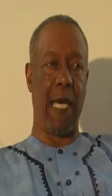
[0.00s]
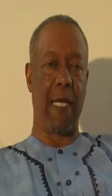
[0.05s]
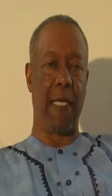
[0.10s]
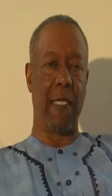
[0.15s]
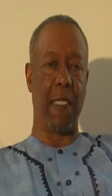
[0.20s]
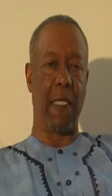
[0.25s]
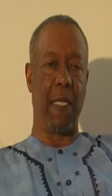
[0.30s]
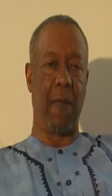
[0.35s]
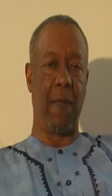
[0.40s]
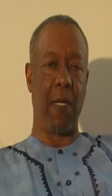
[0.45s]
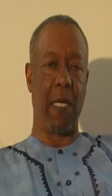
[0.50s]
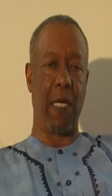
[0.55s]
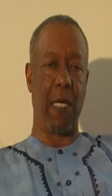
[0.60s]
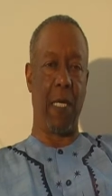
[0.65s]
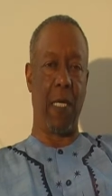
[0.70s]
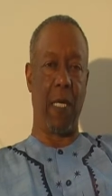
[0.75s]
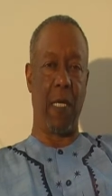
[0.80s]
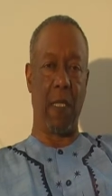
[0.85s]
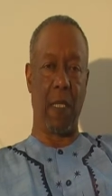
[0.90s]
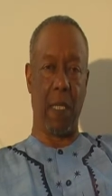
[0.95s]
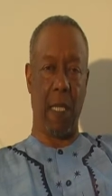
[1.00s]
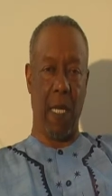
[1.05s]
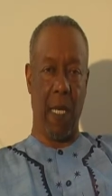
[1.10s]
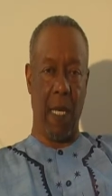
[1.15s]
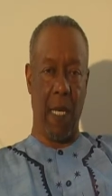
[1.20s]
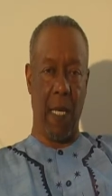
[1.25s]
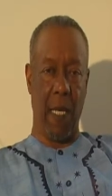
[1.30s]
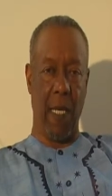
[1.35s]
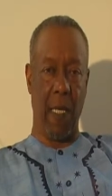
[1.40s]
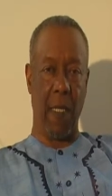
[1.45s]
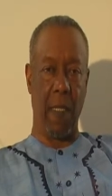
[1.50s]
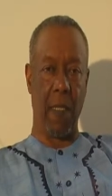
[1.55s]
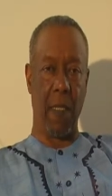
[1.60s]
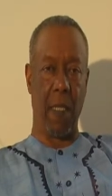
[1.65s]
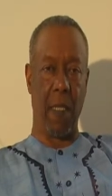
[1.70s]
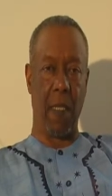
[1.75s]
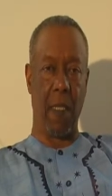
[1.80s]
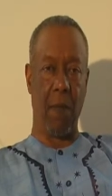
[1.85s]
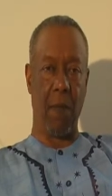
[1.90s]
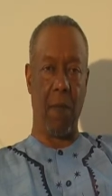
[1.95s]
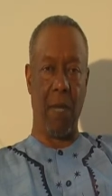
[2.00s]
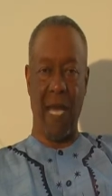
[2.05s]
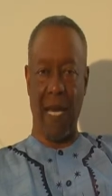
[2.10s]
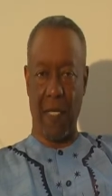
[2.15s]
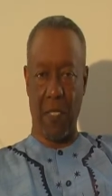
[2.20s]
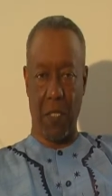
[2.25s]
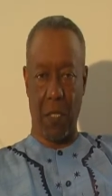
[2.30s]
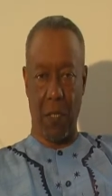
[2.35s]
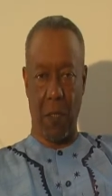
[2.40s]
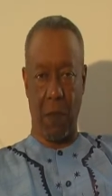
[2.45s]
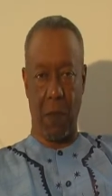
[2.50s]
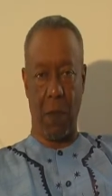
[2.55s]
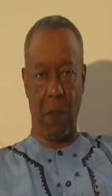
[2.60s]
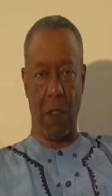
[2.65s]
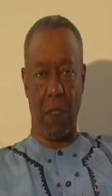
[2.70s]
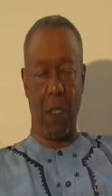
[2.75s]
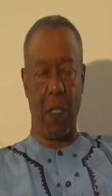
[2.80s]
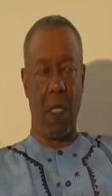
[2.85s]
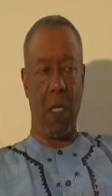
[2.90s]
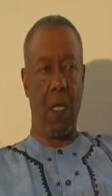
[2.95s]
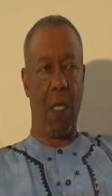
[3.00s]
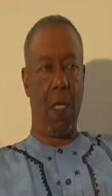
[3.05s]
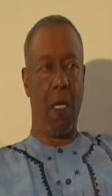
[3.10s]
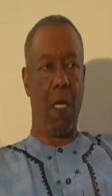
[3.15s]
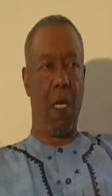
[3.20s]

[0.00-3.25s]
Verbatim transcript: academically inclined black students.